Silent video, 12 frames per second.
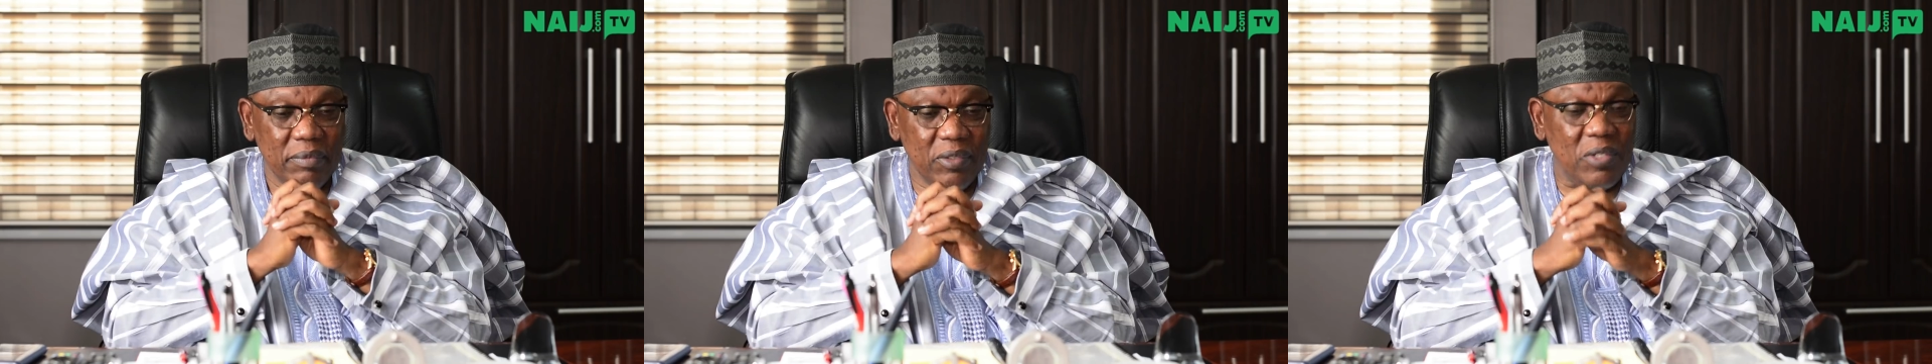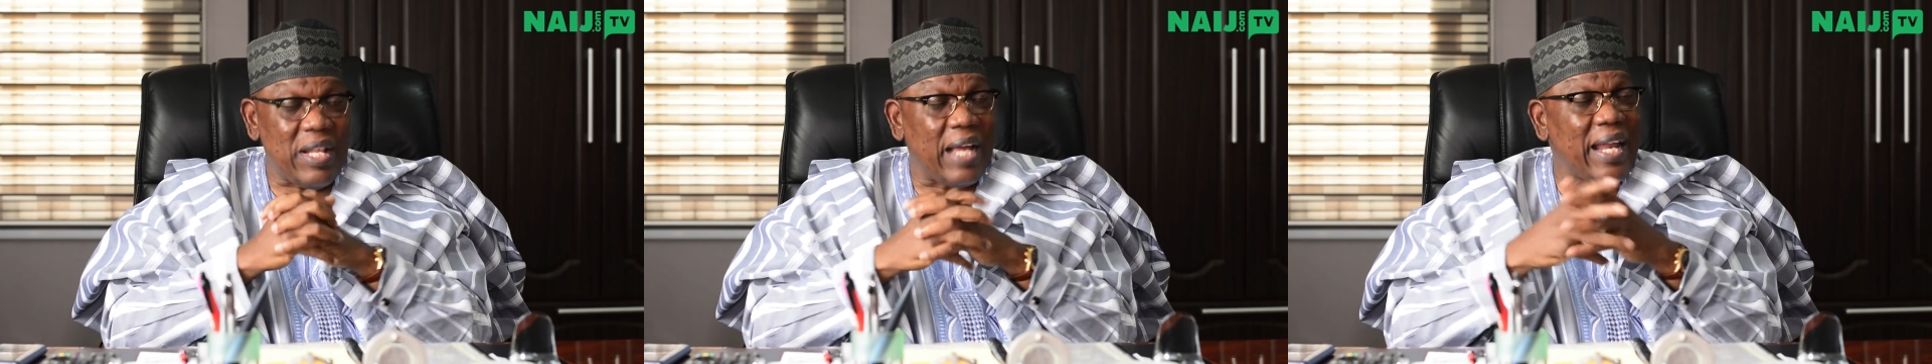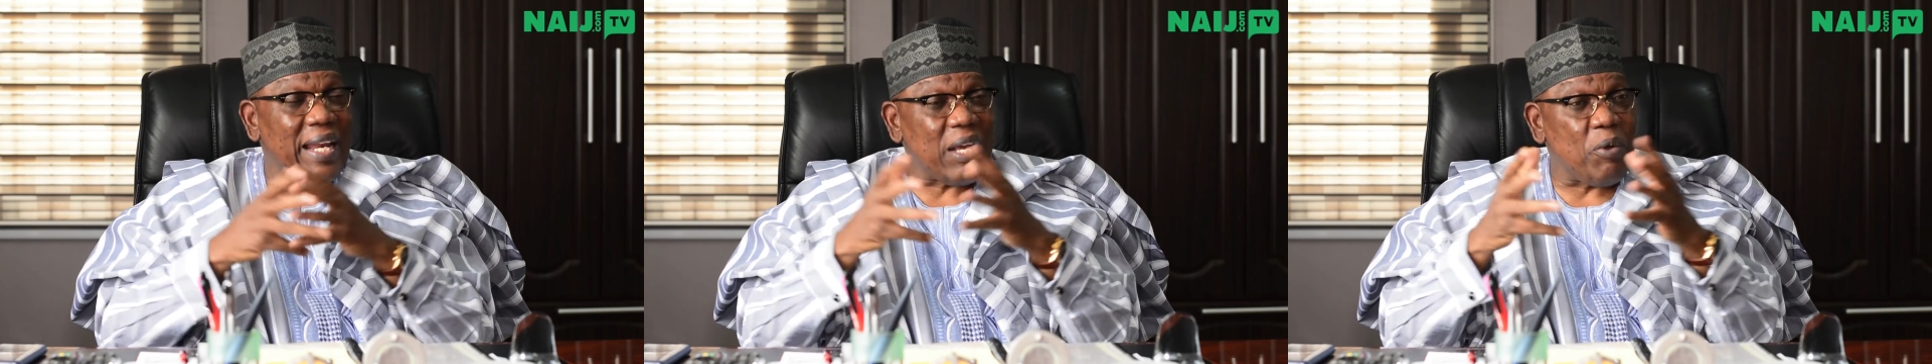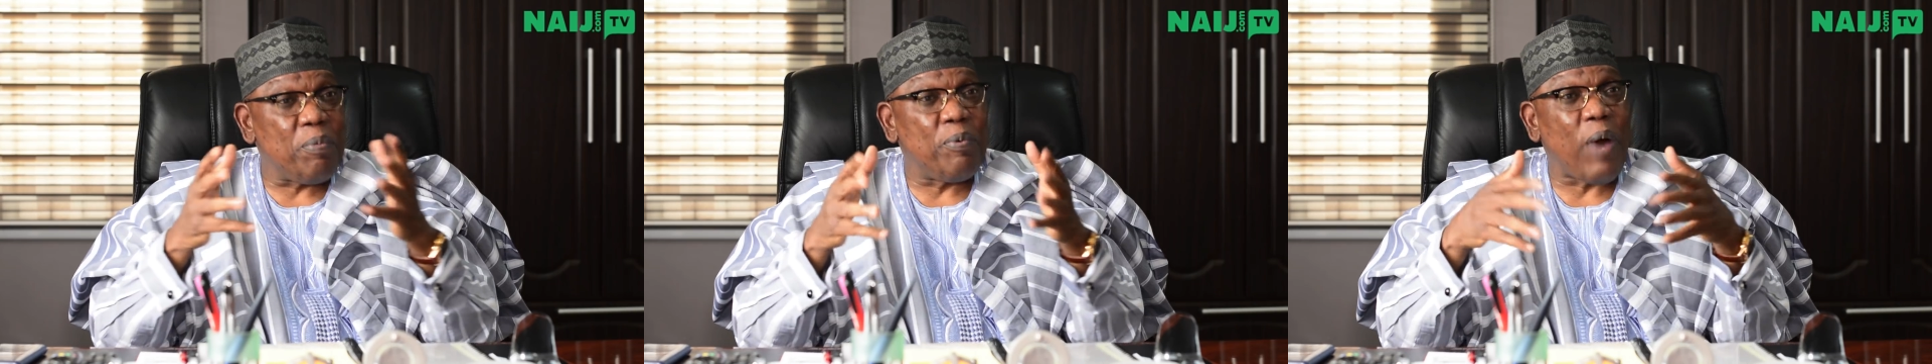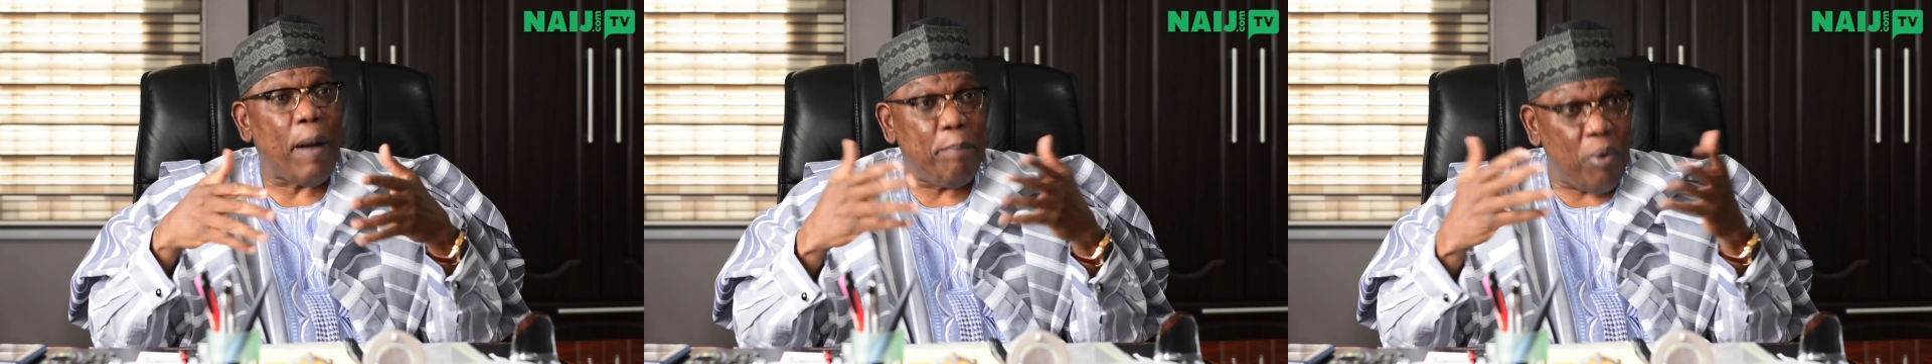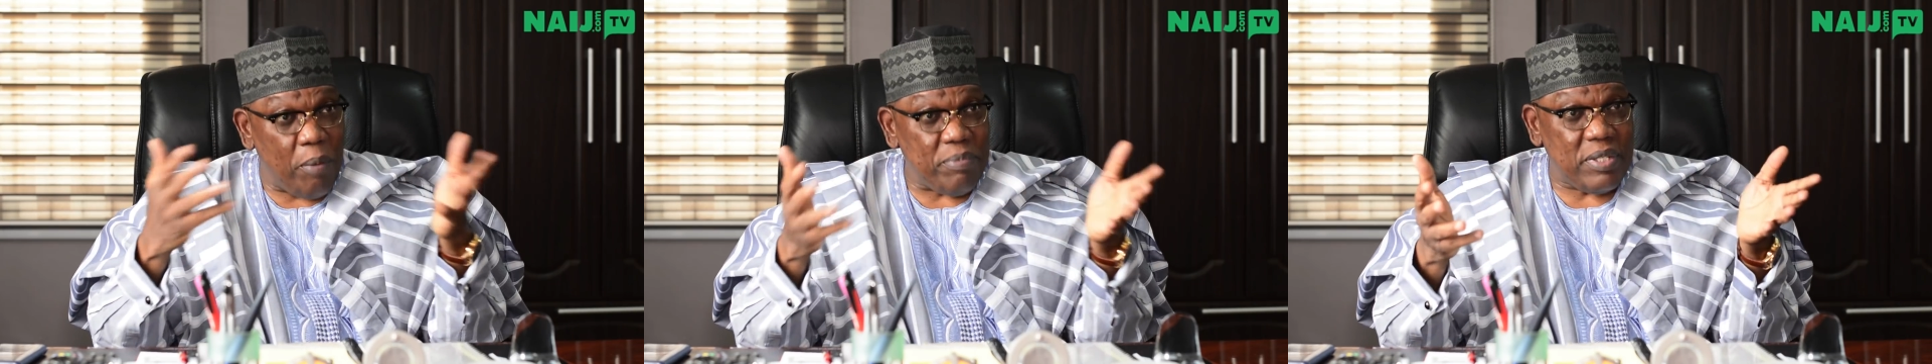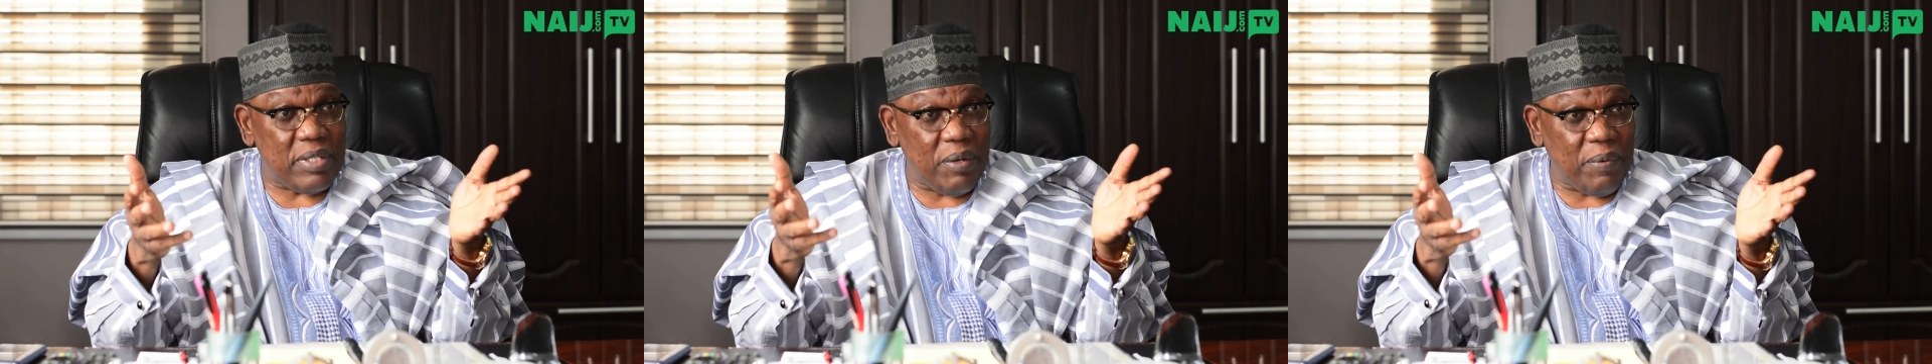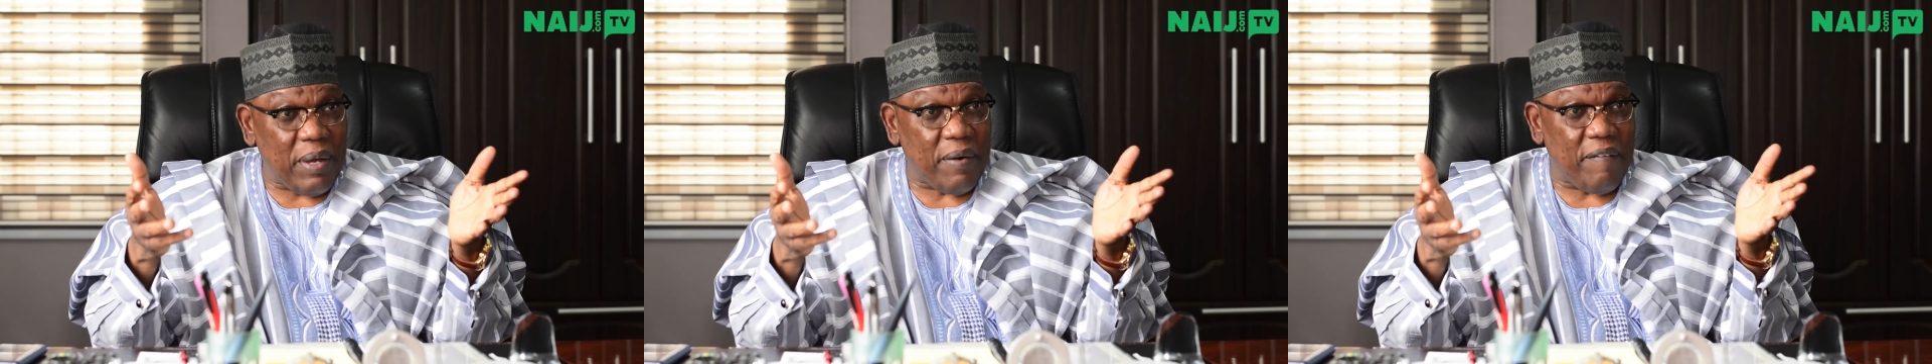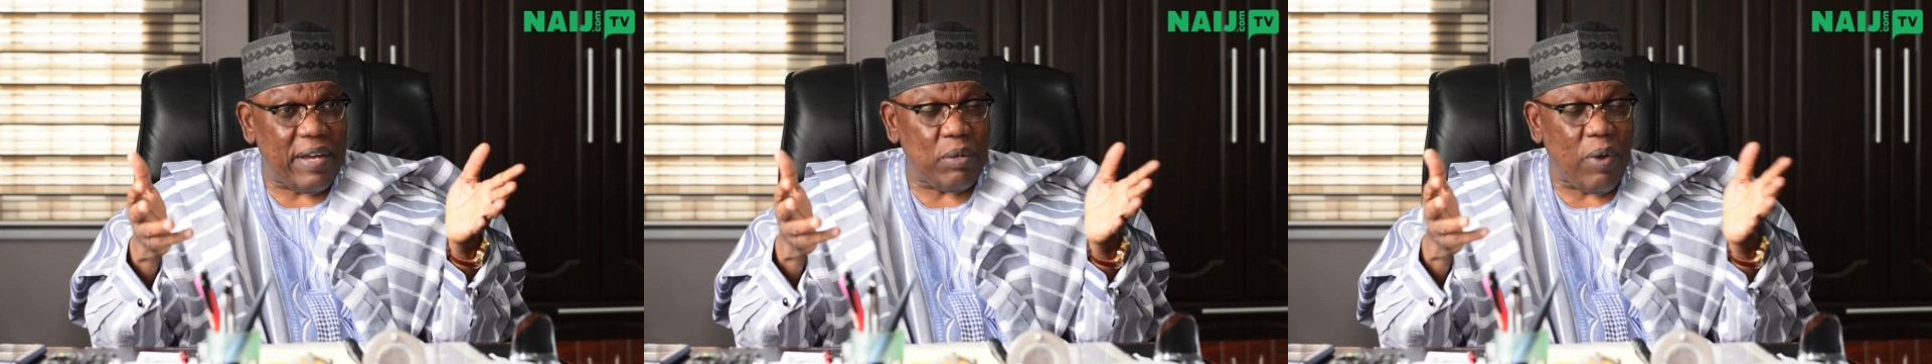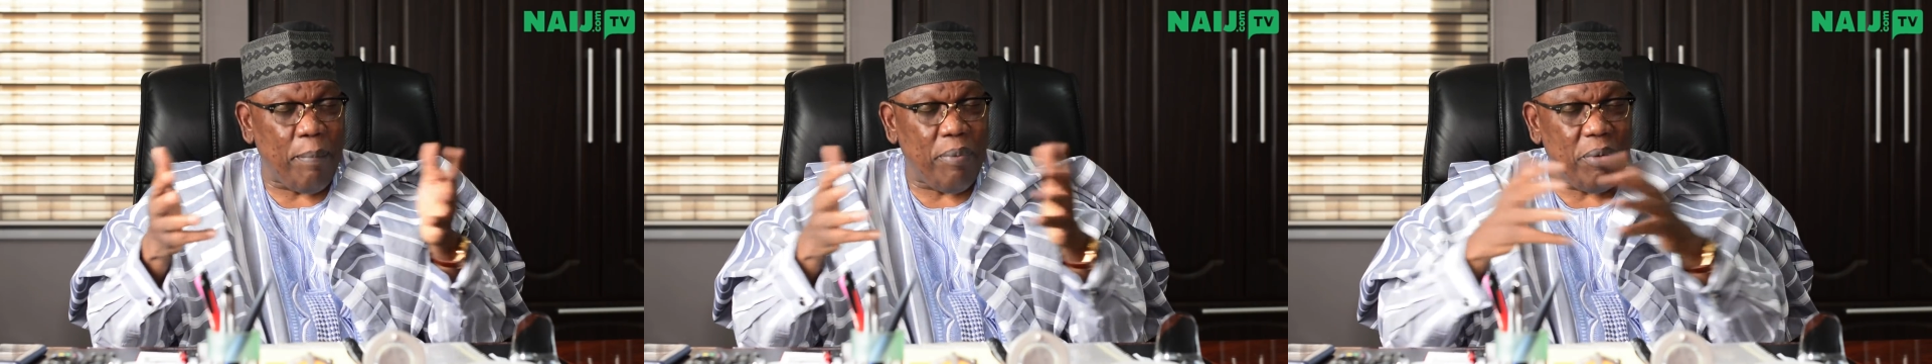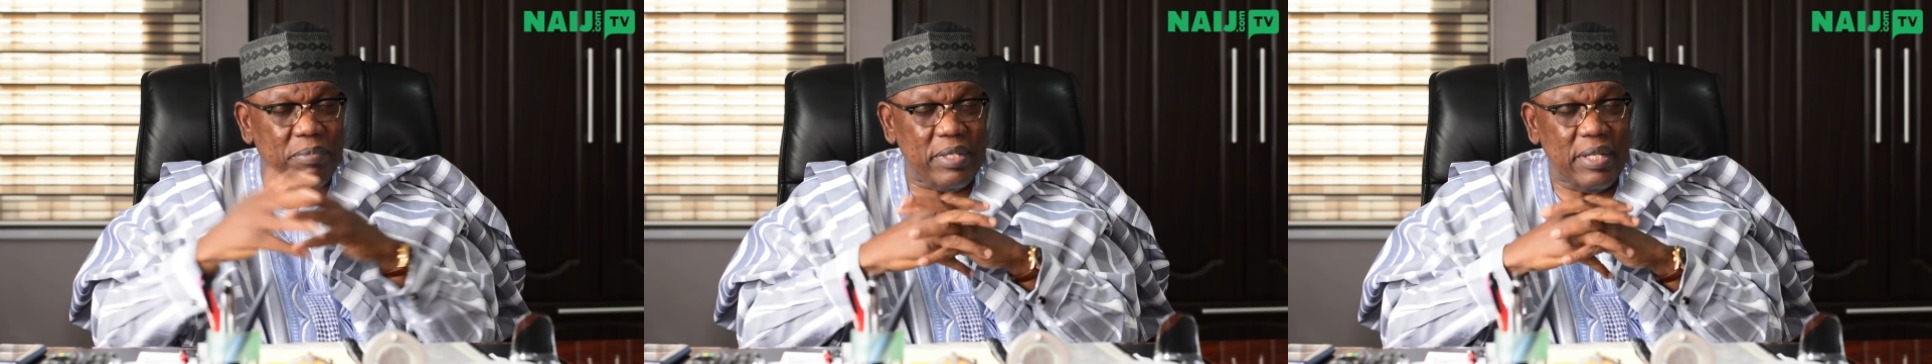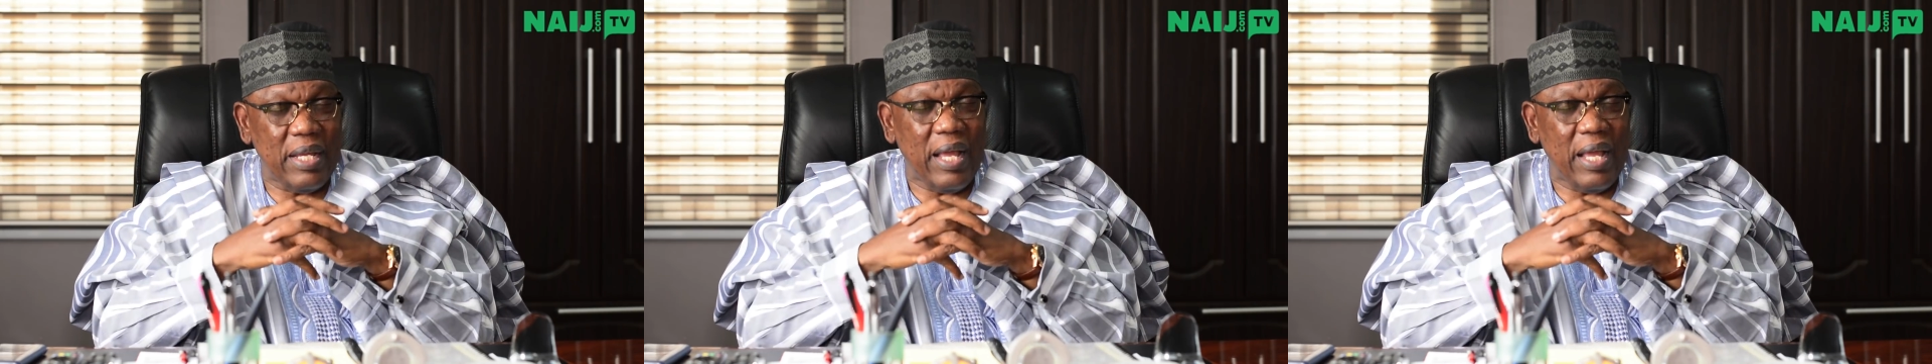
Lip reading: Just like Nadeku, who were bombed, wherever they were bombed,